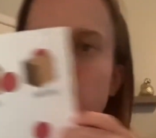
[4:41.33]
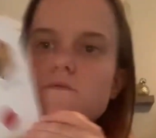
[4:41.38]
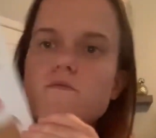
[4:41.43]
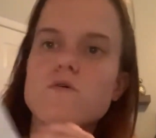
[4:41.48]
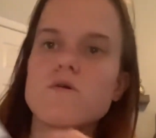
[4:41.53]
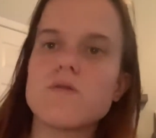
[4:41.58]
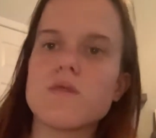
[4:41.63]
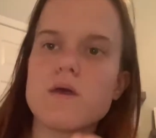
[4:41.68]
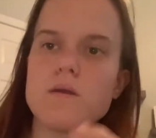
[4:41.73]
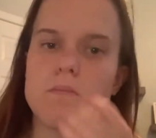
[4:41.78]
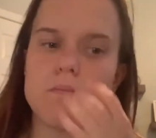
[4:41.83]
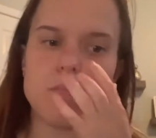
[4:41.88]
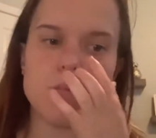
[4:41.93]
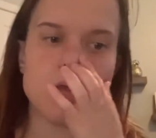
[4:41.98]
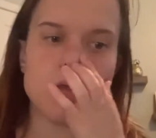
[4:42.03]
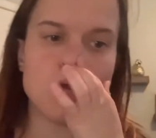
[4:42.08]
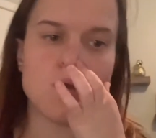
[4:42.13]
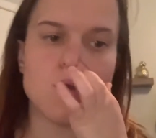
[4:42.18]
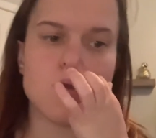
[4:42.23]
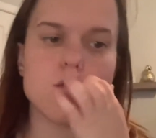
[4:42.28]
for them
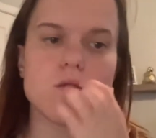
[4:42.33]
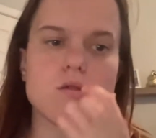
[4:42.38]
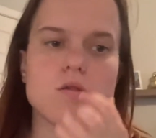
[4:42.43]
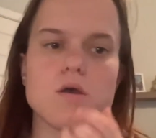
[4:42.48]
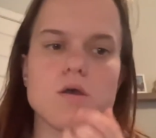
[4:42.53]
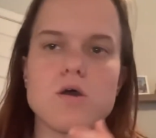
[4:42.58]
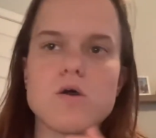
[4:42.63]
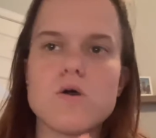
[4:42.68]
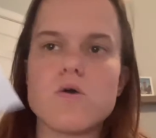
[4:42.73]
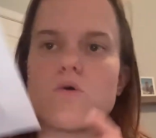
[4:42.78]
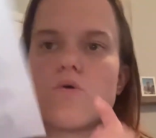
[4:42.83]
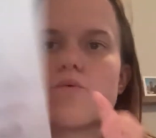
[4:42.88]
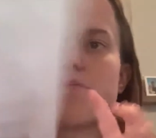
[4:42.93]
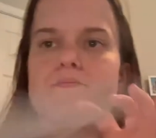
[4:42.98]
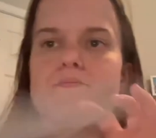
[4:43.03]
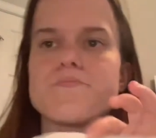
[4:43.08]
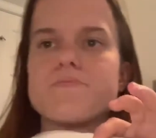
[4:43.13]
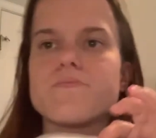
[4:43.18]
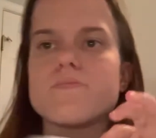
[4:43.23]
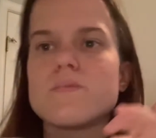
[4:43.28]
so
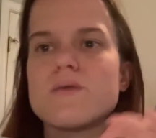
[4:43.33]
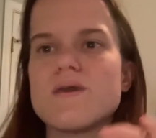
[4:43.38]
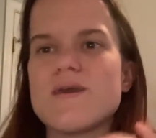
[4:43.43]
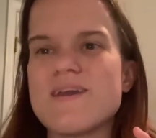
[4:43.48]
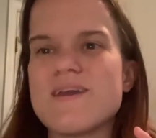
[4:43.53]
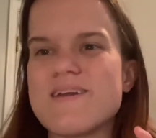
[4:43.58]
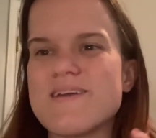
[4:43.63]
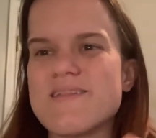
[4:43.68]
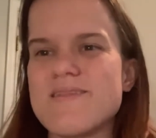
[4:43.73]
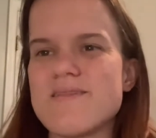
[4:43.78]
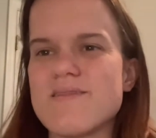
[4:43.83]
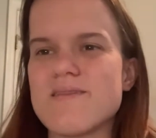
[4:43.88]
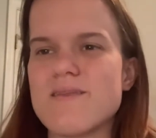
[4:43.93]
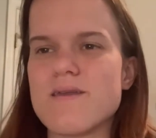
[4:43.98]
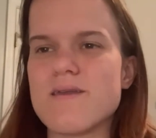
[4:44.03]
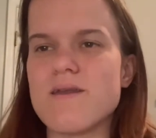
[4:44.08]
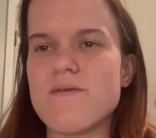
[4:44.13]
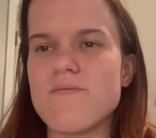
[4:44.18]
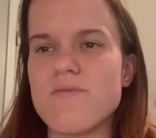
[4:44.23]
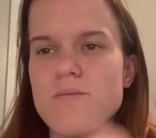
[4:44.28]
it can
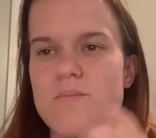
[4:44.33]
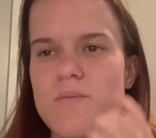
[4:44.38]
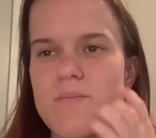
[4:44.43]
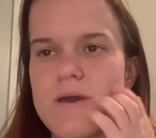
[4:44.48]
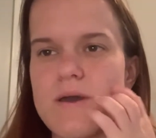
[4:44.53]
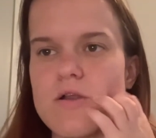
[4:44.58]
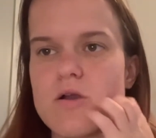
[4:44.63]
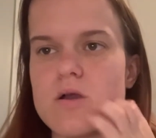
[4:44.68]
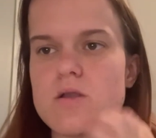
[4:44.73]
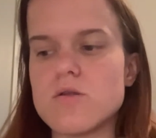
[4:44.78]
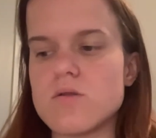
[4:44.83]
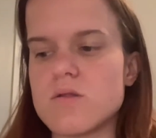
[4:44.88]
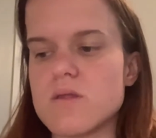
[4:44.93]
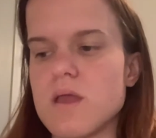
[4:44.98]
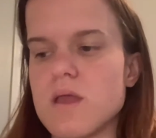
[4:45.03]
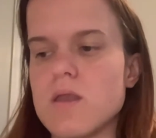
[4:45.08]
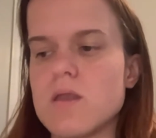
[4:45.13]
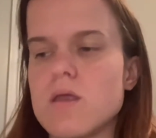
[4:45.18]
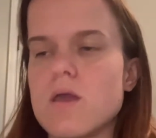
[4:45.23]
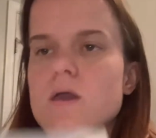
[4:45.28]
give them a better
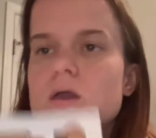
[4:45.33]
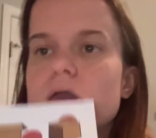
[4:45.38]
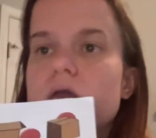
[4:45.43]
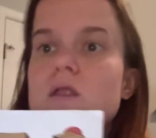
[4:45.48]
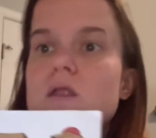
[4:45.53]
understanding,